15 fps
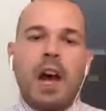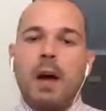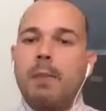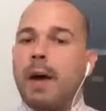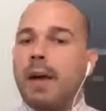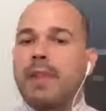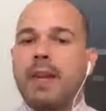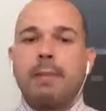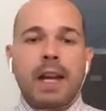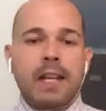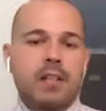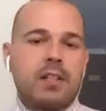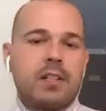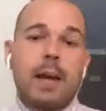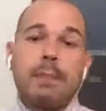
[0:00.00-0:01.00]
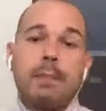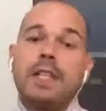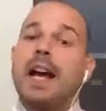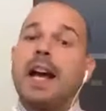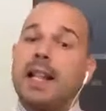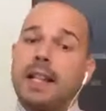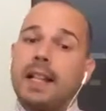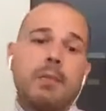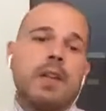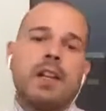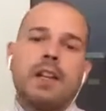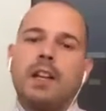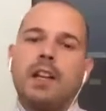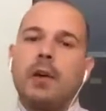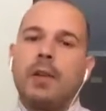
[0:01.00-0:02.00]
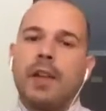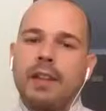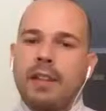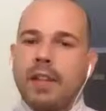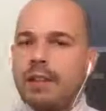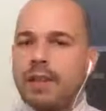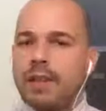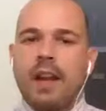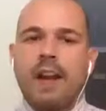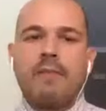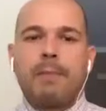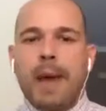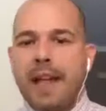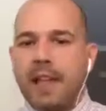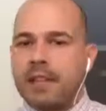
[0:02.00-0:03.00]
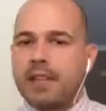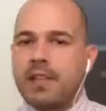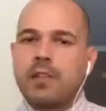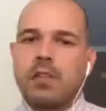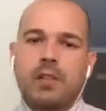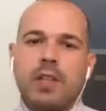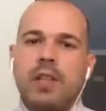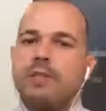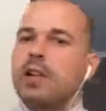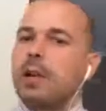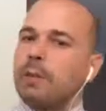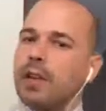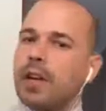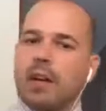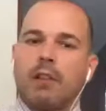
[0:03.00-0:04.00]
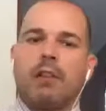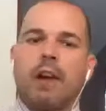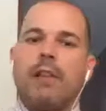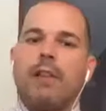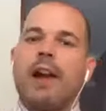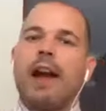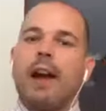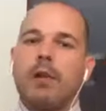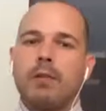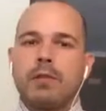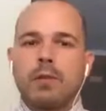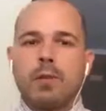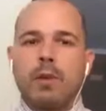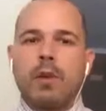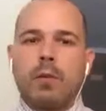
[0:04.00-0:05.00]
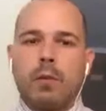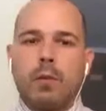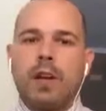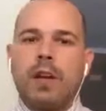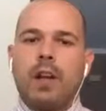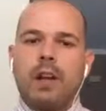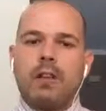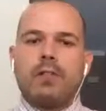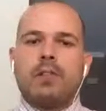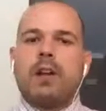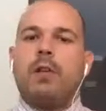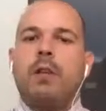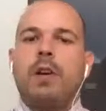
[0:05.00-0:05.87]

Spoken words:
they might just not be telling me, that they have balance issues, they have trouble getting around their house or whatnot. So